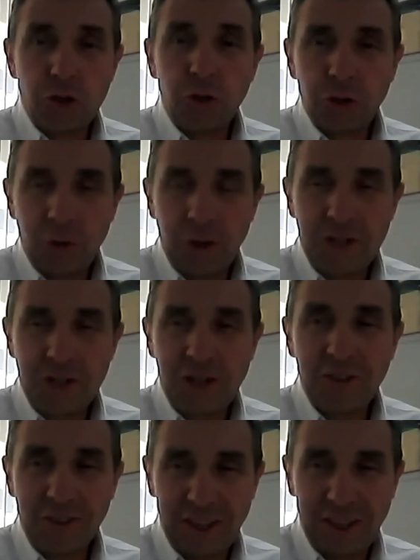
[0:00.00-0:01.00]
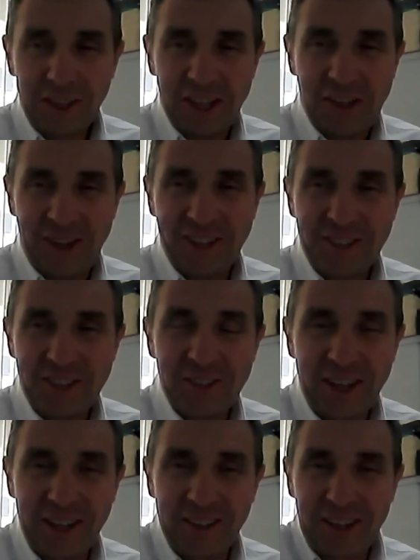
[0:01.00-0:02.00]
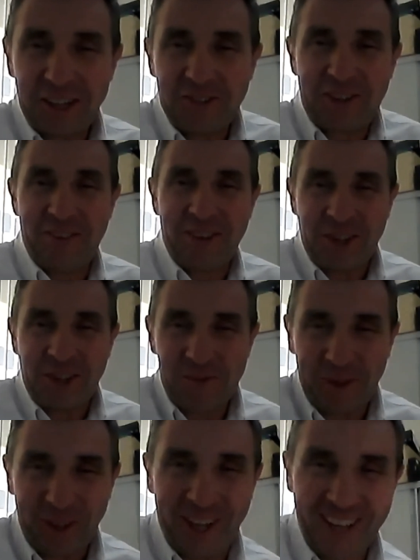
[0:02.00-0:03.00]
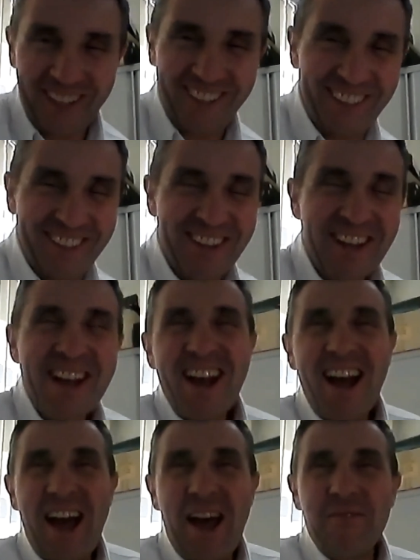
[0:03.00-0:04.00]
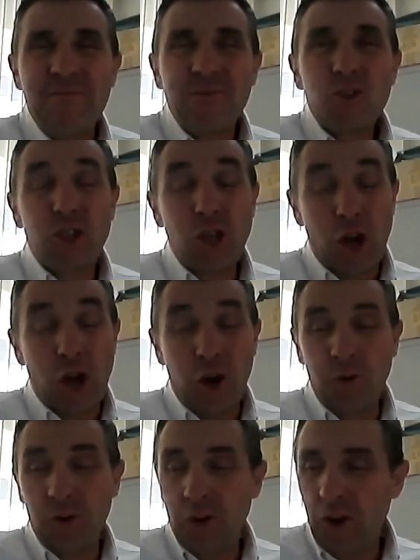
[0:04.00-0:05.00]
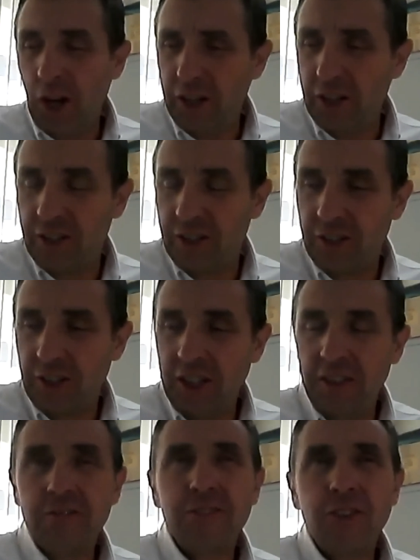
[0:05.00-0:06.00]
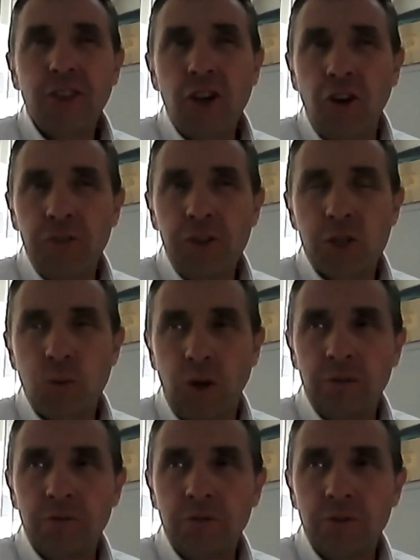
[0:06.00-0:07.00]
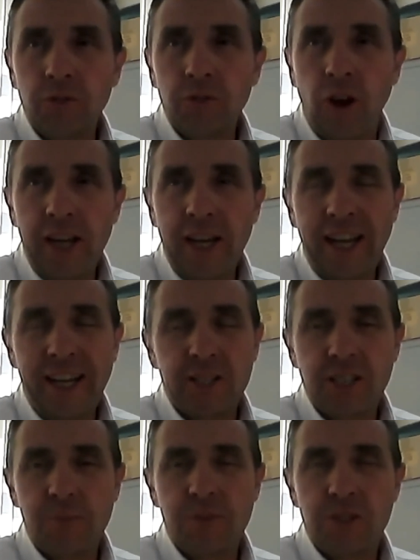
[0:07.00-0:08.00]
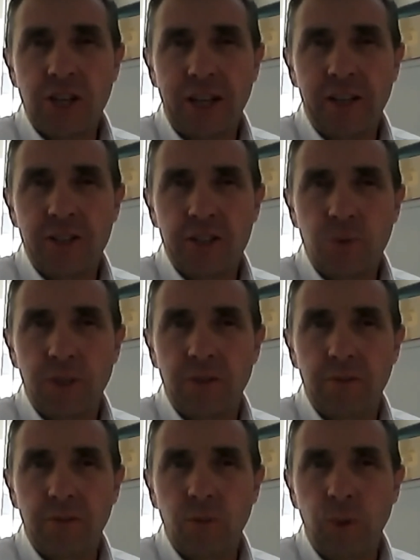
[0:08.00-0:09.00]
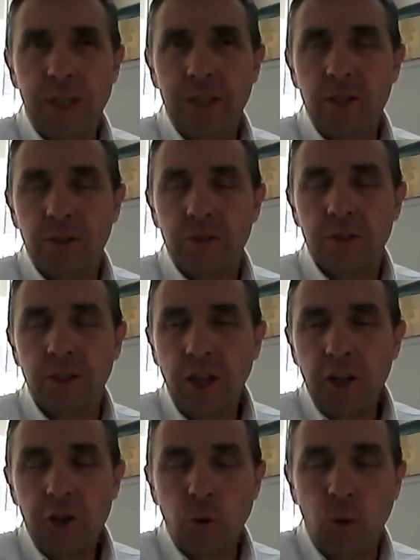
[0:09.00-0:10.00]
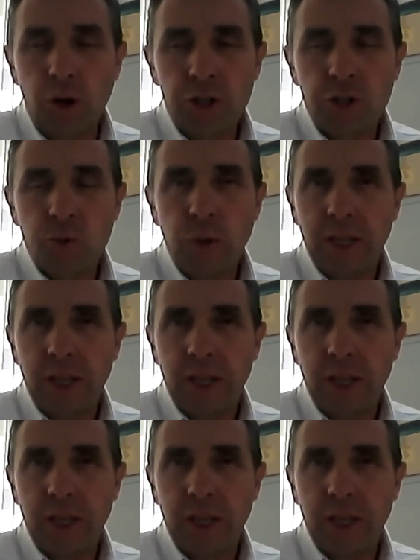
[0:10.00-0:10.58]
question. Thank you, Andrew, and thanks for having us on board. So the obvious one right now in terms of challenges, the words we keep